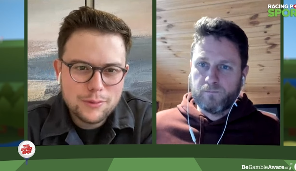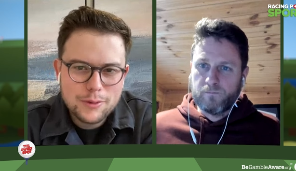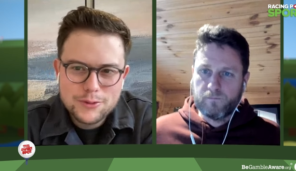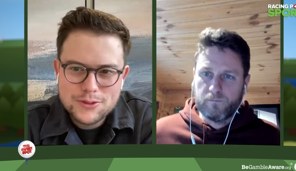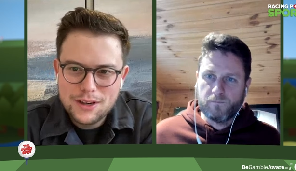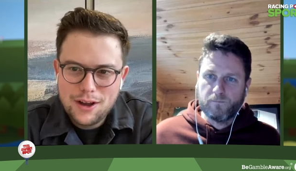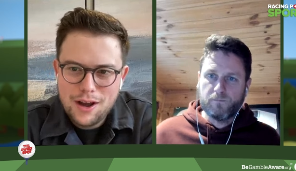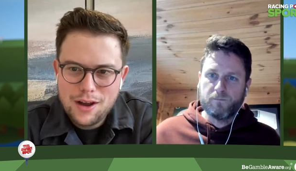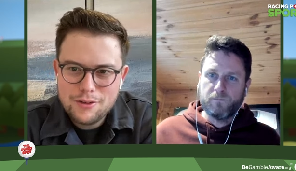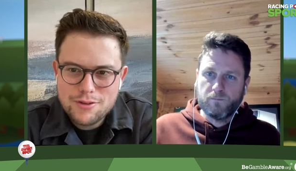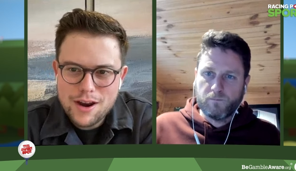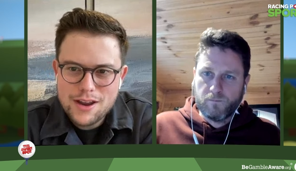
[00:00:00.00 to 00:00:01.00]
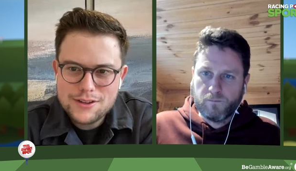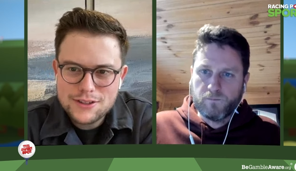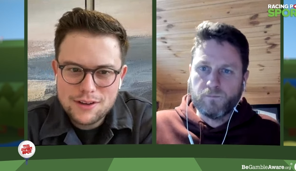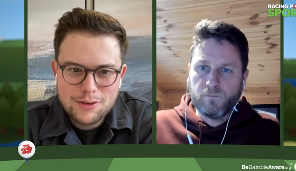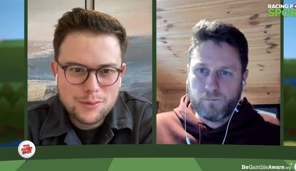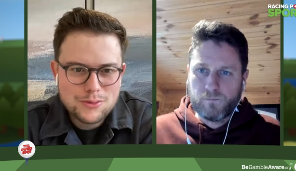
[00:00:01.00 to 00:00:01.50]
Speaker 1: a little bit, wasn't it? An Irish
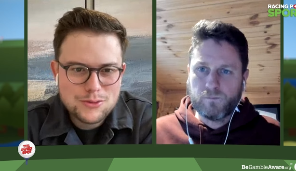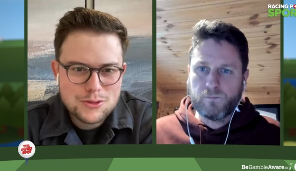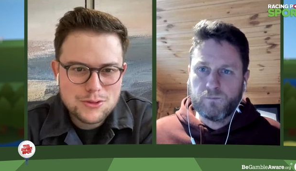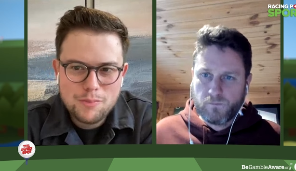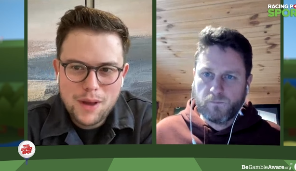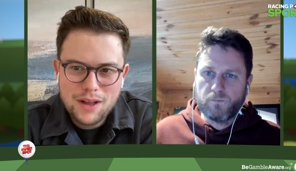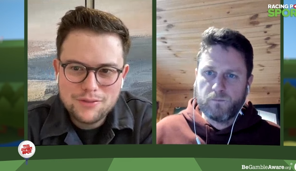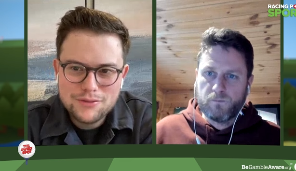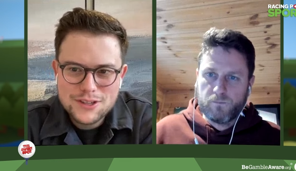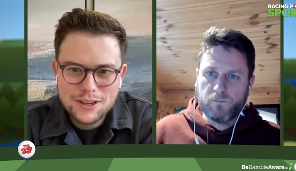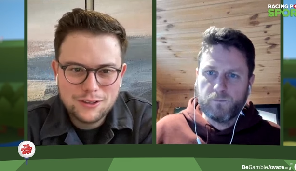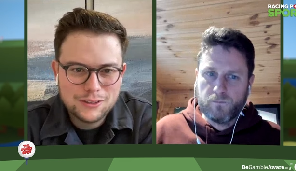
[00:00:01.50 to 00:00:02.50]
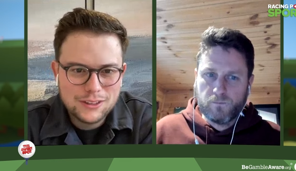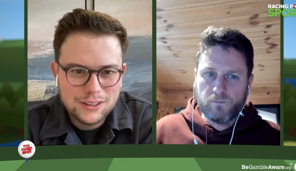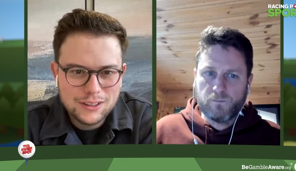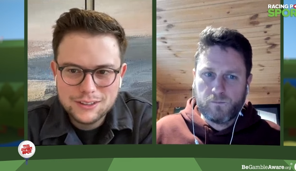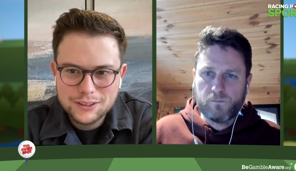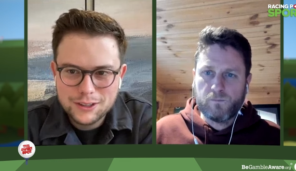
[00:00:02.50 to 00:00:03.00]
racing, everyone was just sort of punting on
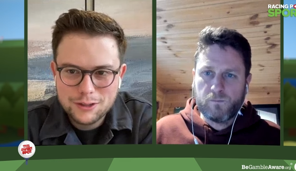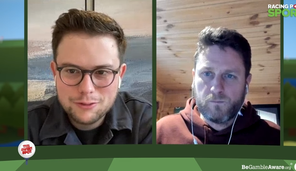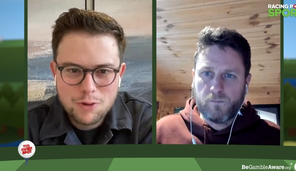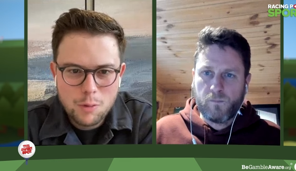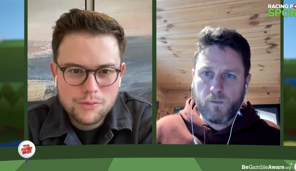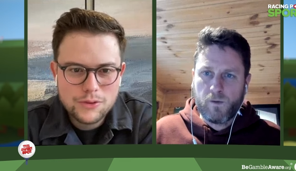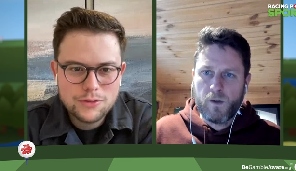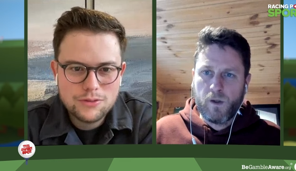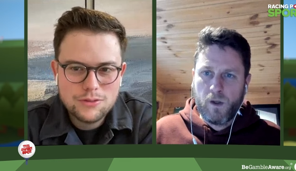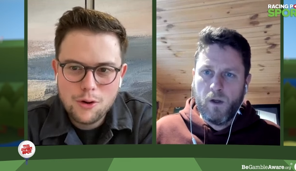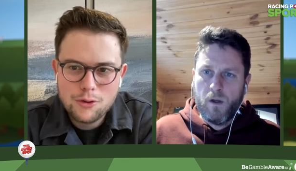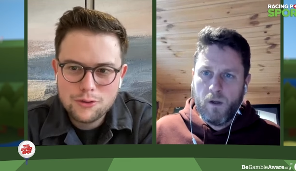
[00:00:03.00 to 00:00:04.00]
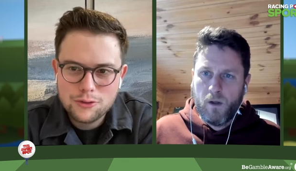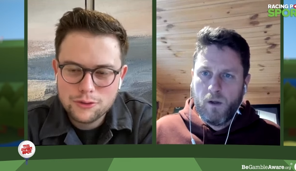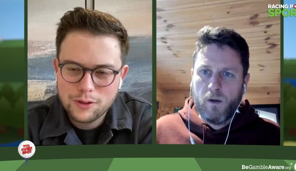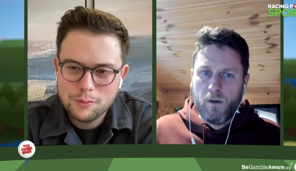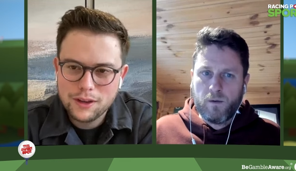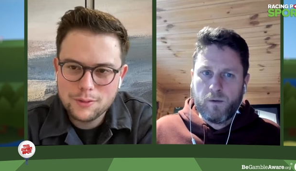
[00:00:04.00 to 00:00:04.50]
like I don't know, Rom for dogs
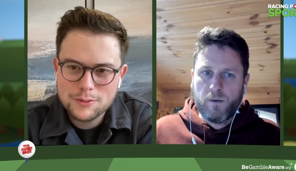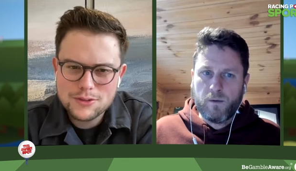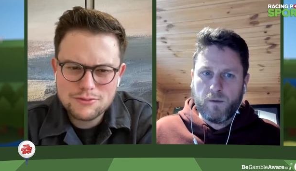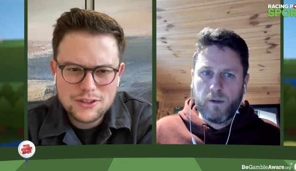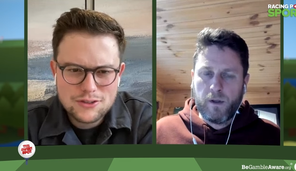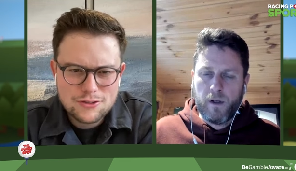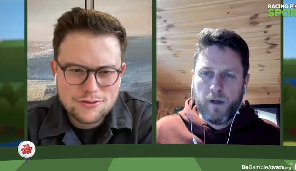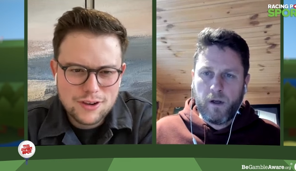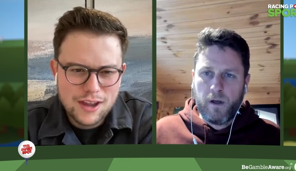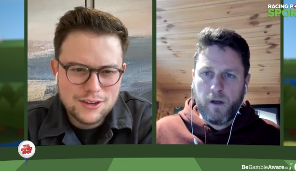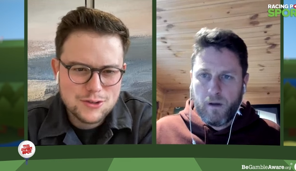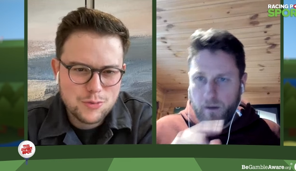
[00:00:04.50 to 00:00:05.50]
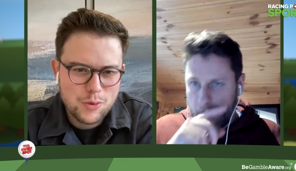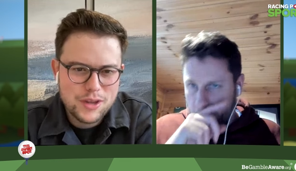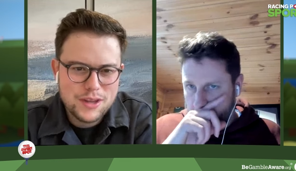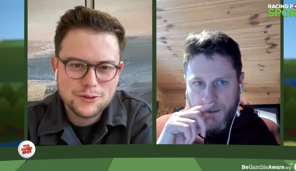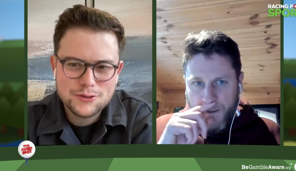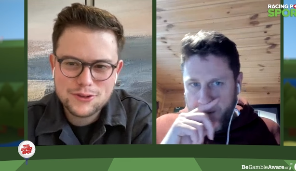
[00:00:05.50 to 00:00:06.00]
or something. It was a really yeah. strange
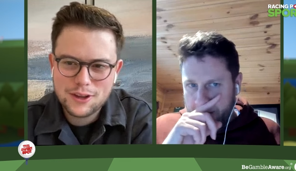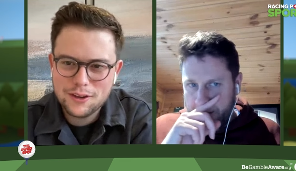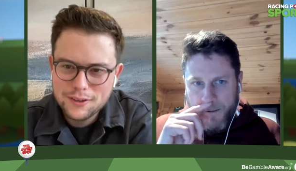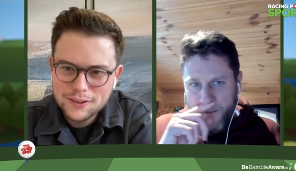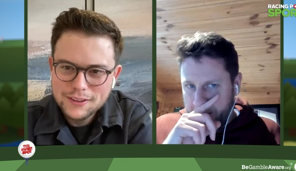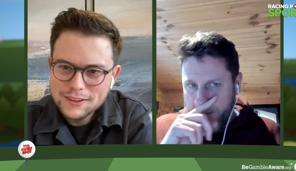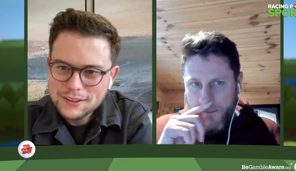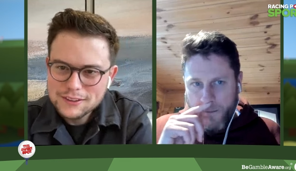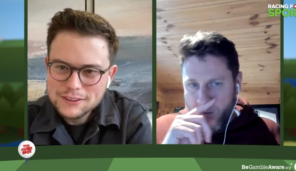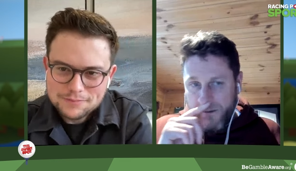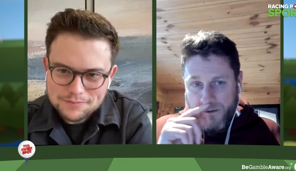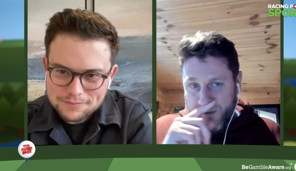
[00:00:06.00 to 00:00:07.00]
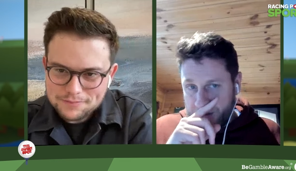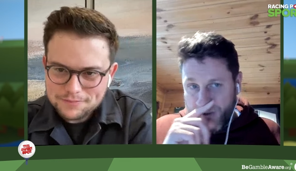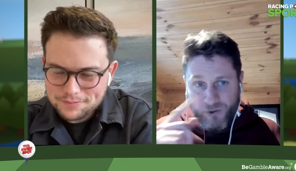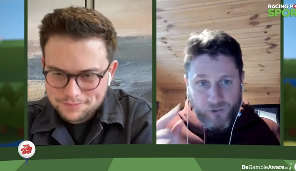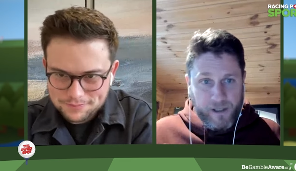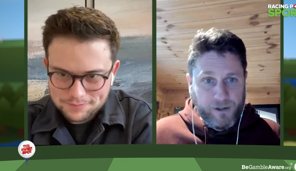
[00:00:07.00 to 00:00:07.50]
week
Speaker 2: or so. Well, it was a
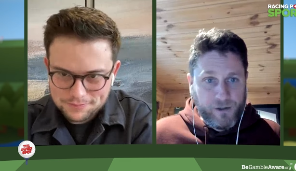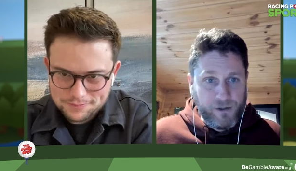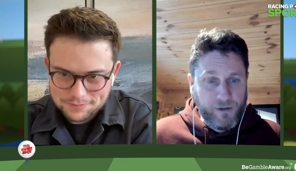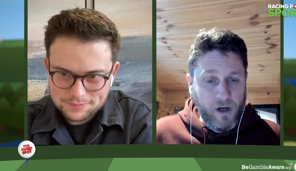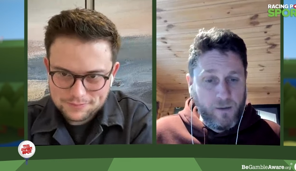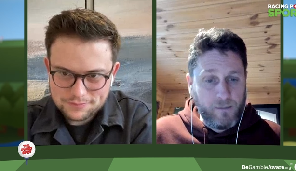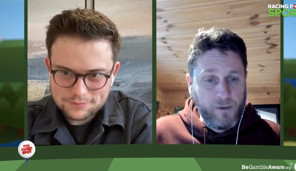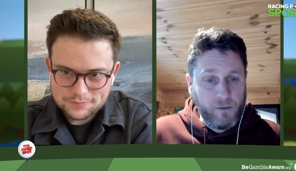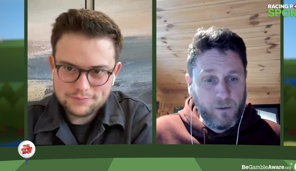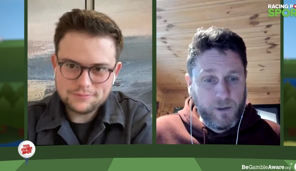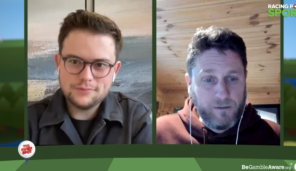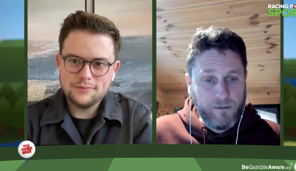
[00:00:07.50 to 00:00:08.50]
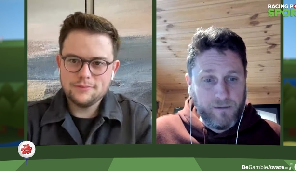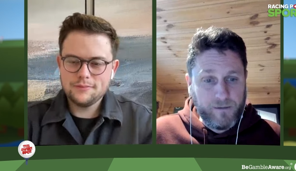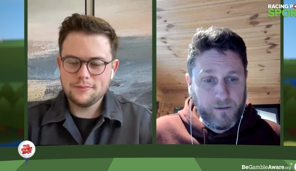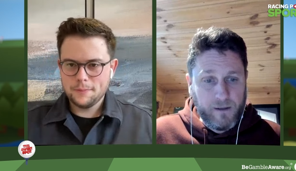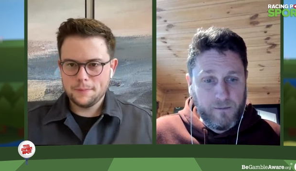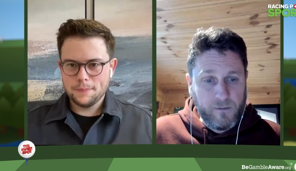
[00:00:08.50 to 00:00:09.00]
strange time that we'll never
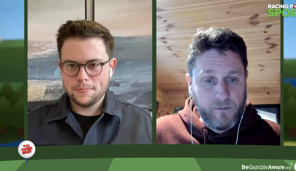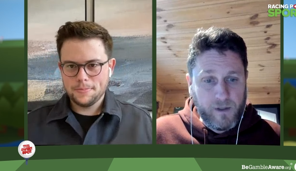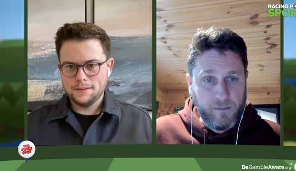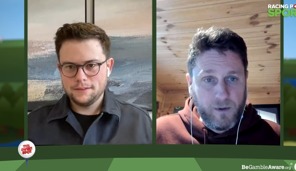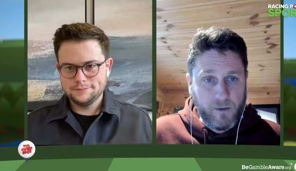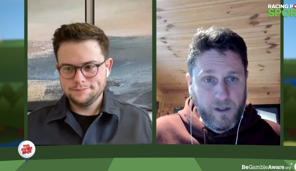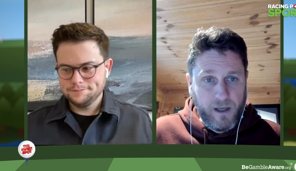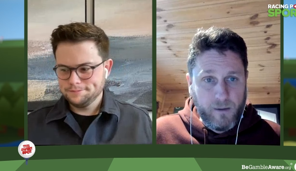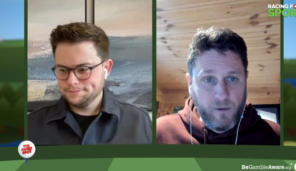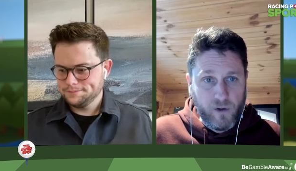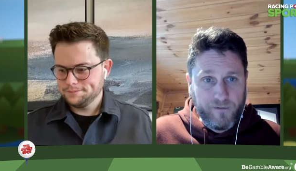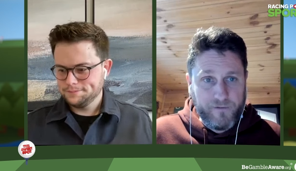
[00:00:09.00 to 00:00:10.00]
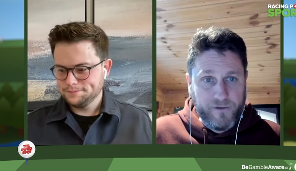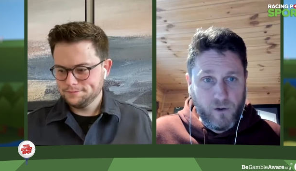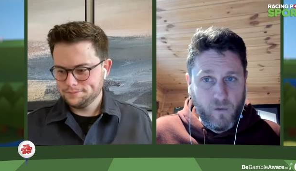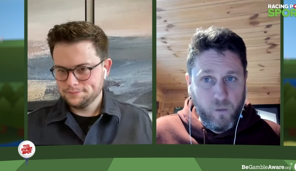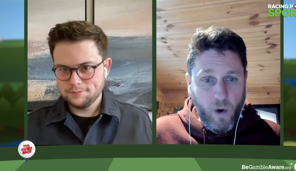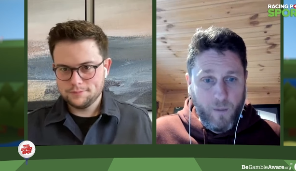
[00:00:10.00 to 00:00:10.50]
forget, wouldn't they? But we, we've got a field
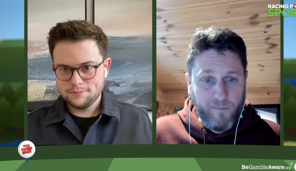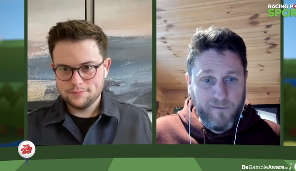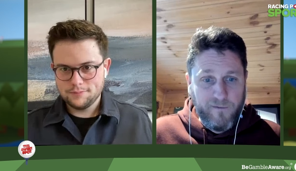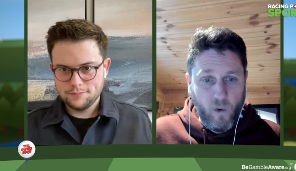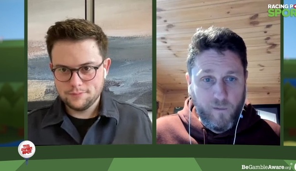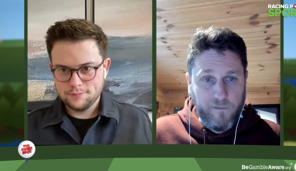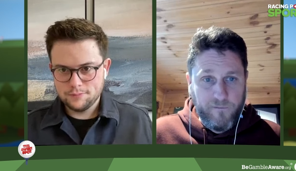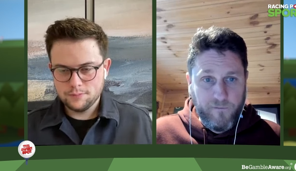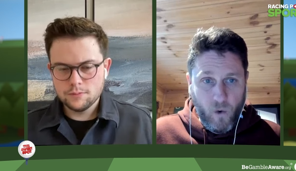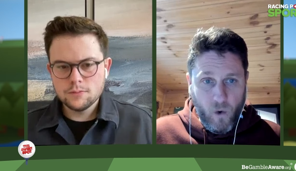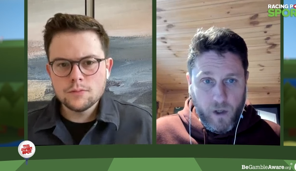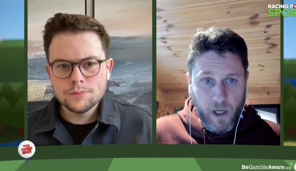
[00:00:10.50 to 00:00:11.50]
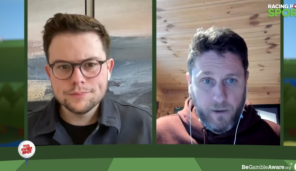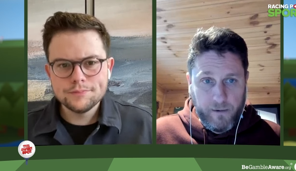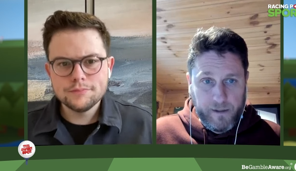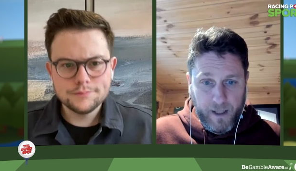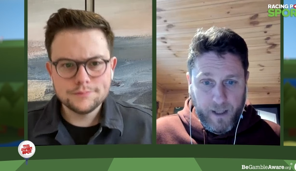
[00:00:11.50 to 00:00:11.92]
of one four four going to